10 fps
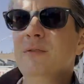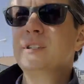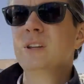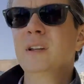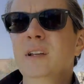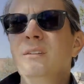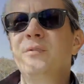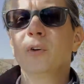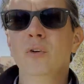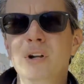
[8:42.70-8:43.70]
visited
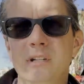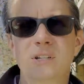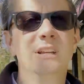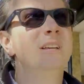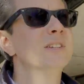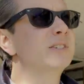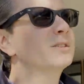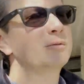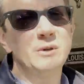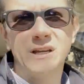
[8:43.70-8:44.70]
for lunch is Sweet